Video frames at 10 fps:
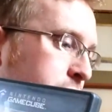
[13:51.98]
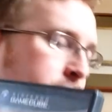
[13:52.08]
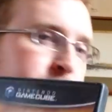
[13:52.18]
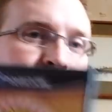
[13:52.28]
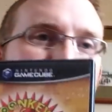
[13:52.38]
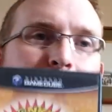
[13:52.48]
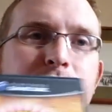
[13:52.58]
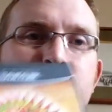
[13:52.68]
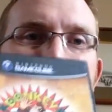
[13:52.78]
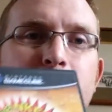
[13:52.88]

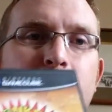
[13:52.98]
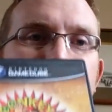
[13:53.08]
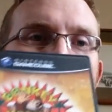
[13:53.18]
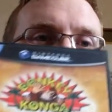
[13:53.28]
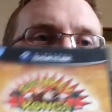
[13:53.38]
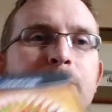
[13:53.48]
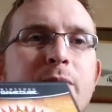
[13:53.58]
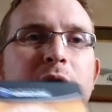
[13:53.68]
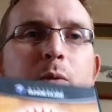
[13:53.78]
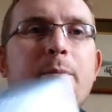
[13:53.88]
counter-terrorism one.
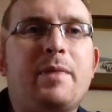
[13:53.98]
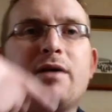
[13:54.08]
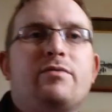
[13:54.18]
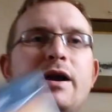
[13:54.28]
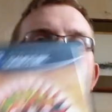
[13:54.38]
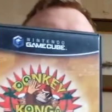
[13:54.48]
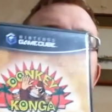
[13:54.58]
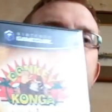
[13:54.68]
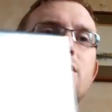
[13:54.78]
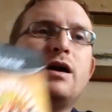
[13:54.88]
I went back round,
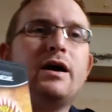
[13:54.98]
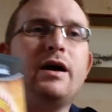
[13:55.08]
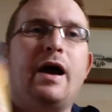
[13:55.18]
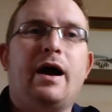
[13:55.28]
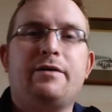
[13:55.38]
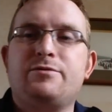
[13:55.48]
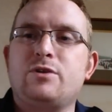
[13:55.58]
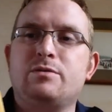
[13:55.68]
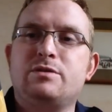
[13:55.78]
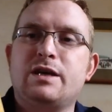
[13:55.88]
and
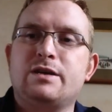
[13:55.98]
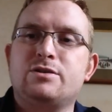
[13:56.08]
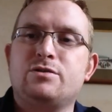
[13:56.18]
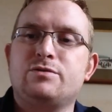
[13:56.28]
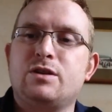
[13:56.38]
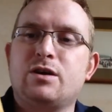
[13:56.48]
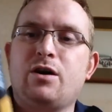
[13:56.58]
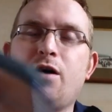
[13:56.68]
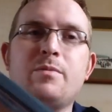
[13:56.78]
after I'd taken stuff to the car,